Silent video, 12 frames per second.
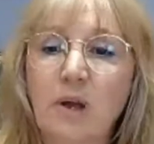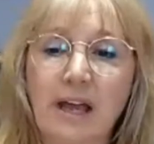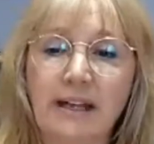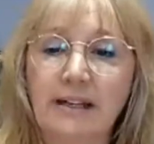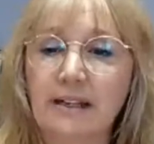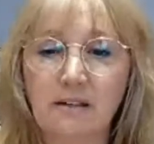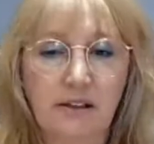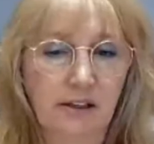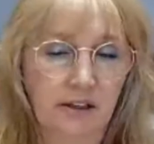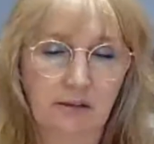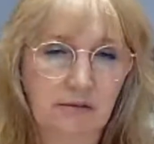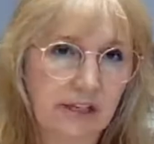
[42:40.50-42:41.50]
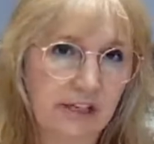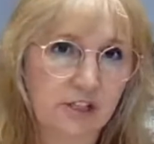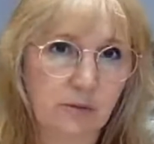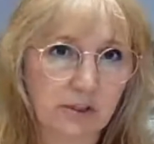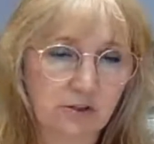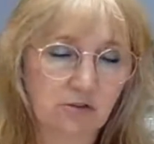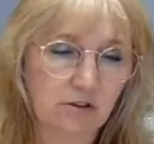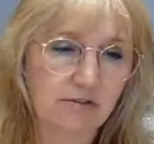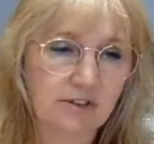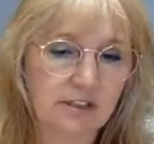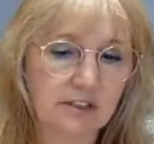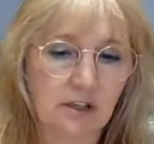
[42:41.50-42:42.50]
And, you know, kitchen
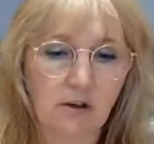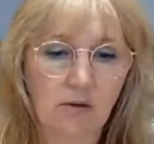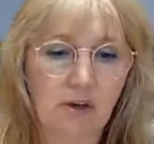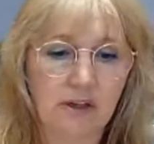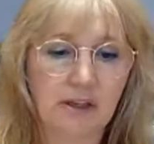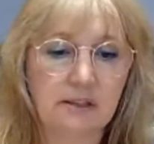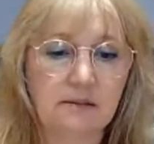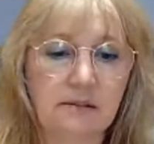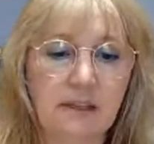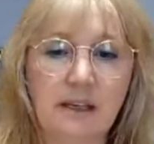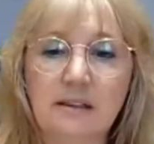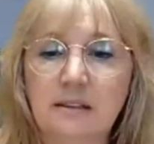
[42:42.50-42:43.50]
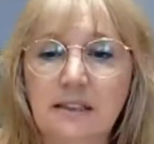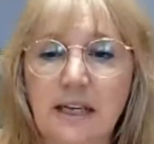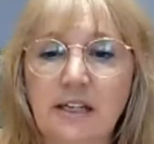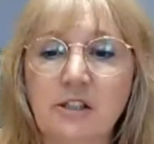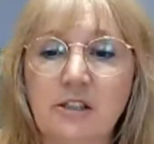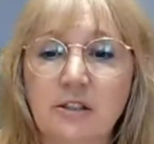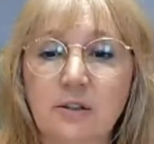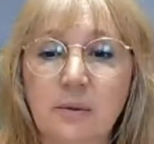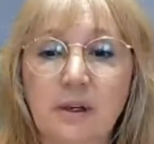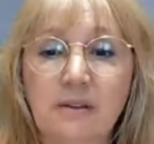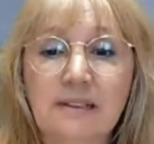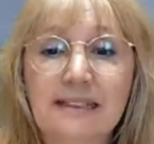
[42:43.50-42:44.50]
witchcraft is a whole other section as
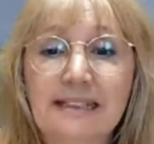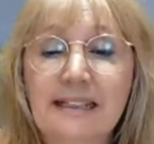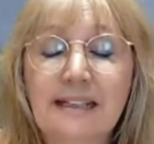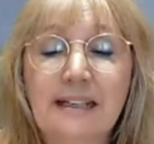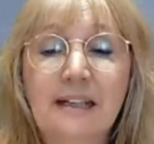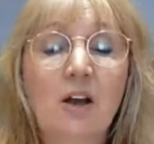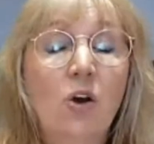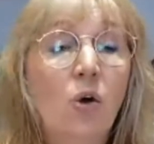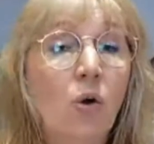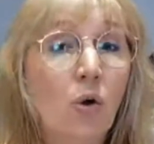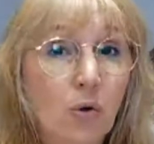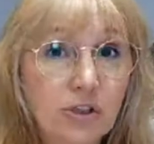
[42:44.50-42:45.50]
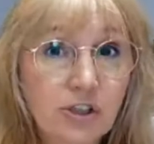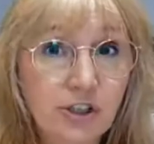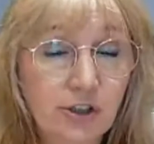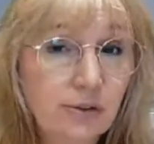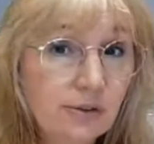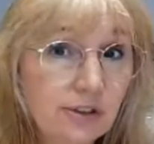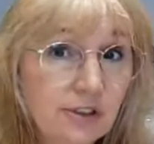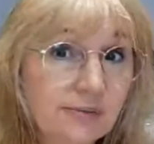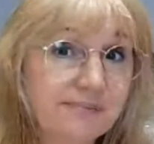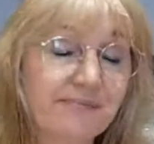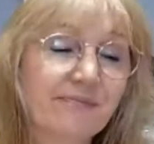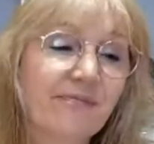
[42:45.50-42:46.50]
well. Horseshoes,
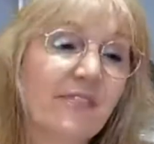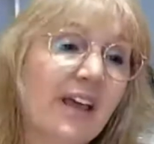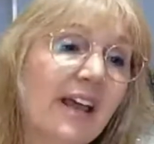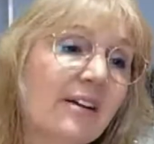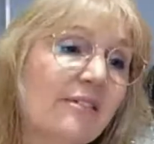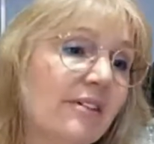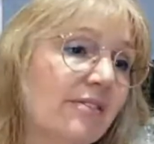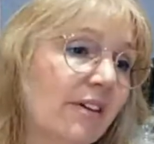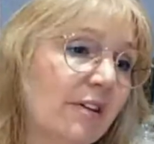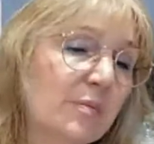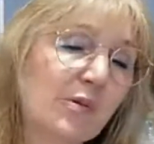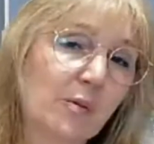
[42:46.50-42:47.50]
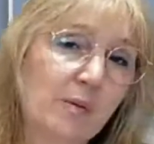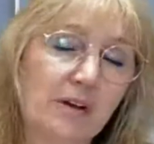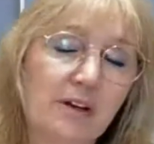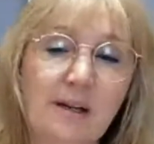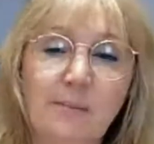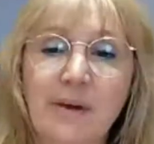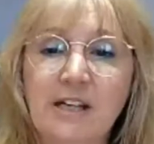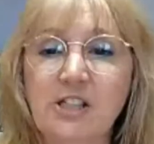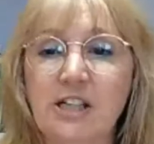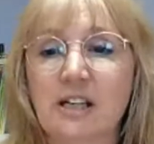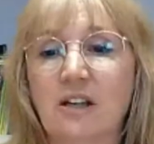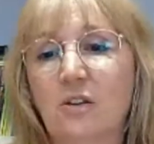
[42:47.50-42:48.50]
very, very prominent in
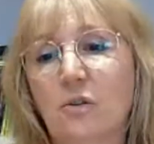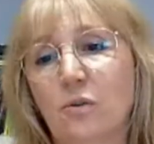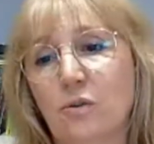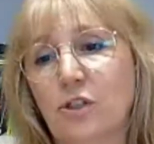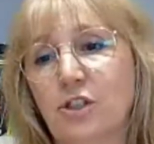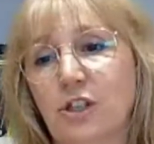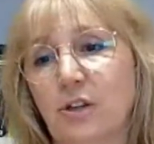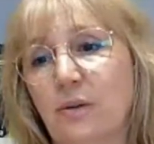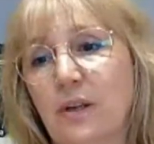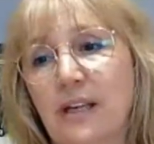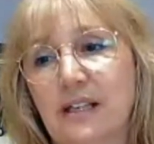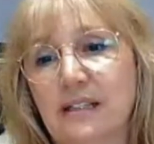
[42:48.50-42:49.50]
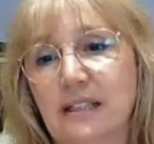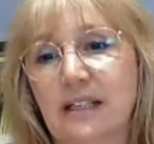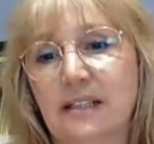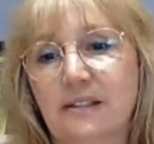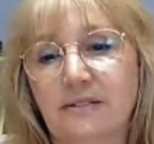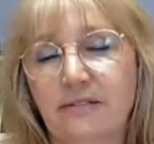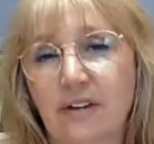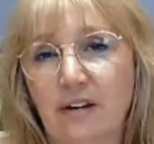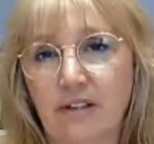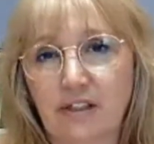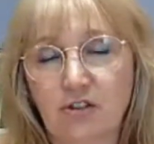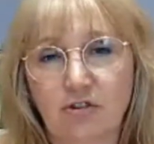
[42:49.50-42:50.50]
magic. A horseshoe is a
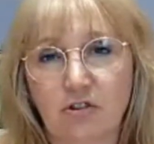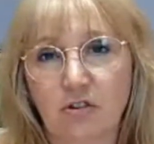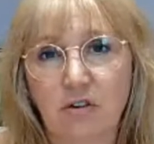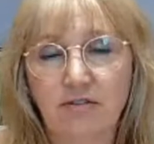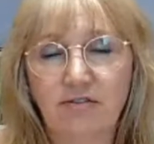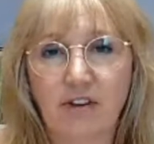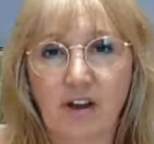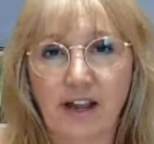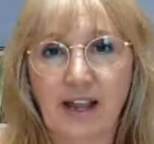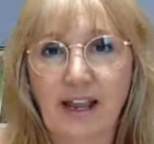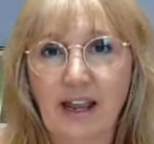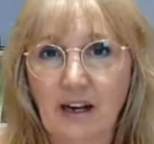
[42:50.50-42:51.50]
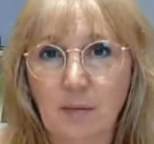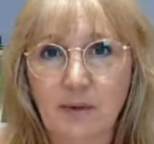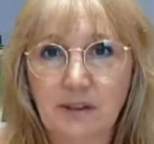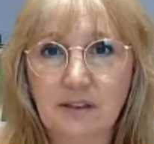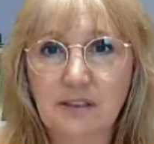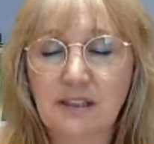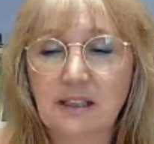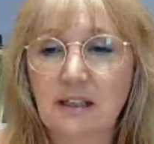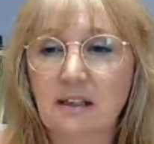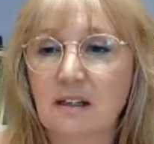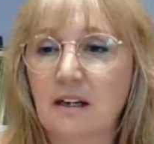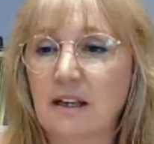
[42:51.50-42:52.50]
very strong fire element.
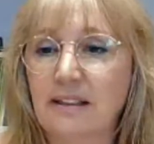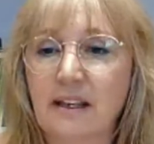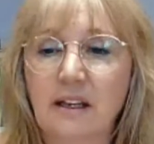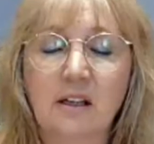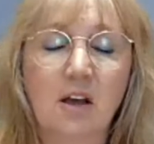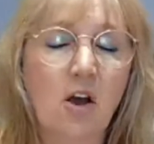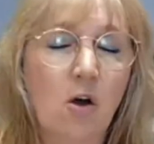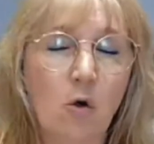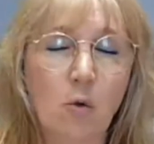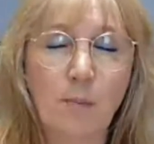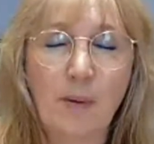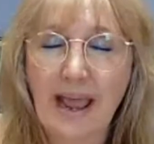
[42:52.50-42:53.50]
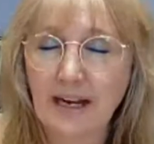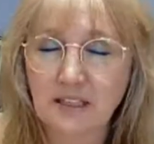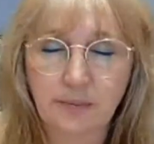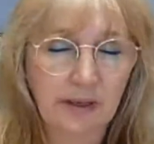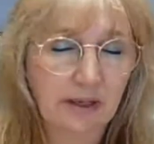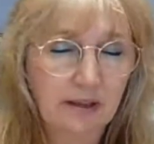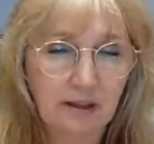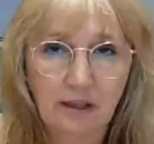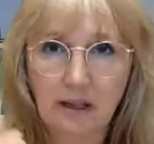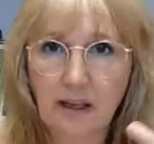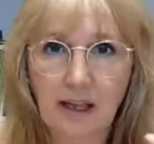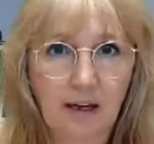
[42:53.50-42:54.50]
I think the whole blacksmith
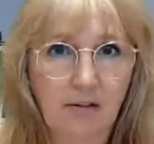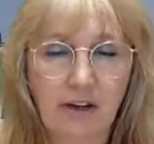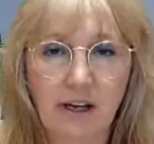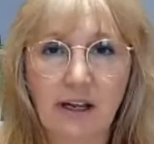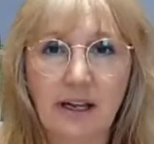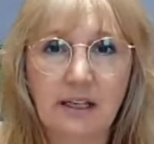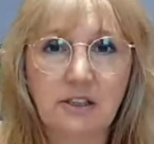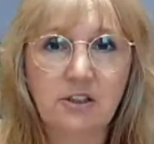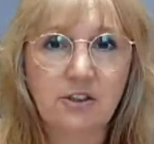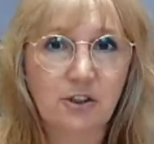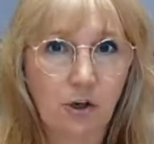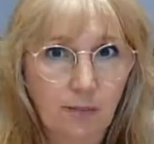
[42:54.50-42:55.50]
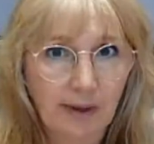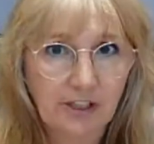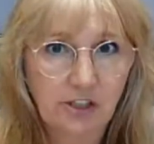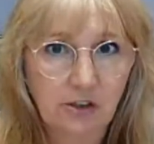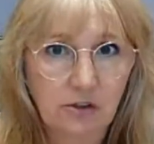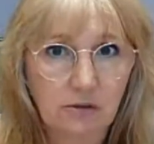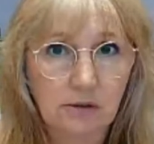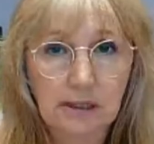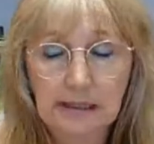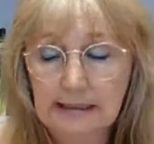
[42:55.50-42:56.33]
area is so magical.